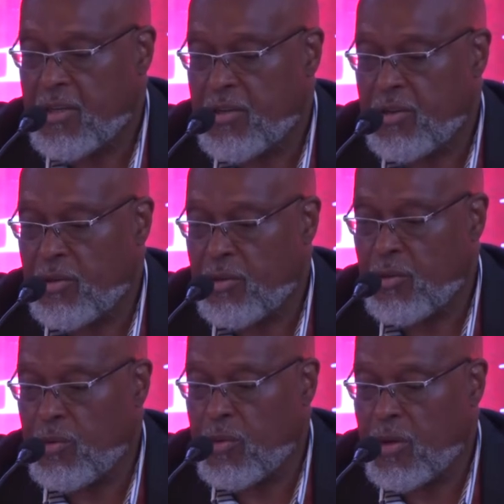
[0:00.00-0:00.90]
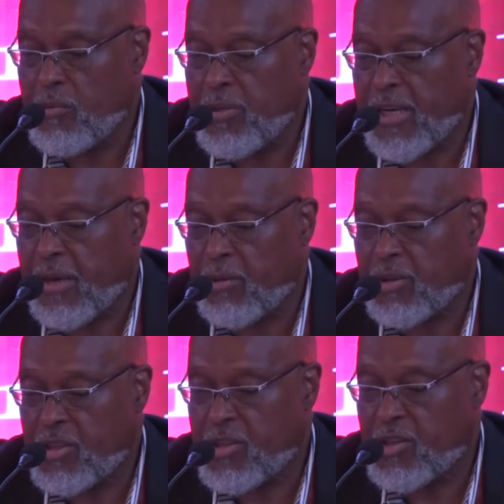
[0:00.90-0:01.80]
to be able
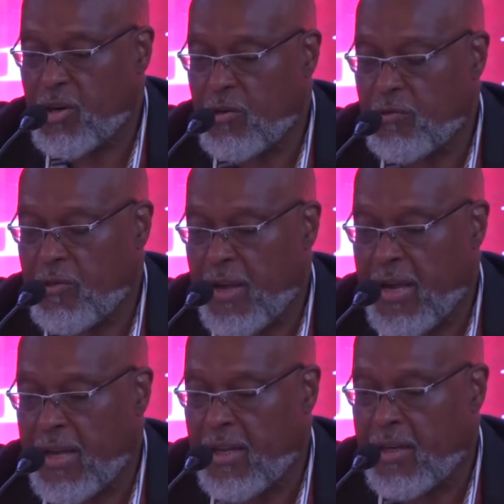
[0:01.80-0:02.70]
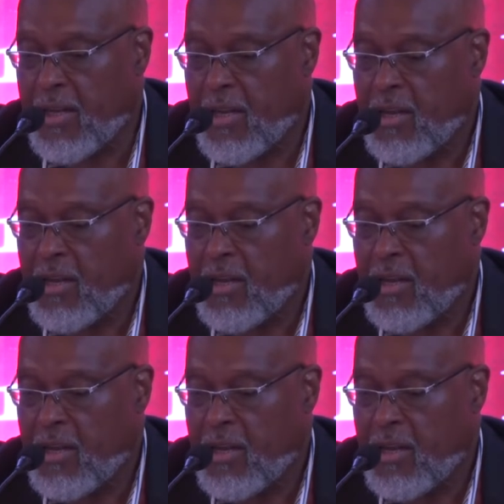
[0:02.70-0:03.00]
to surf and